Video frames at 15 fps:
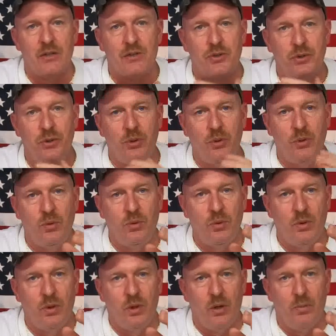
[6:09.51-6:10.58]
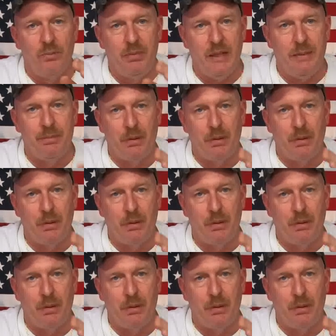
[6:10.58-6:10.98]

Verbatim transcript: to be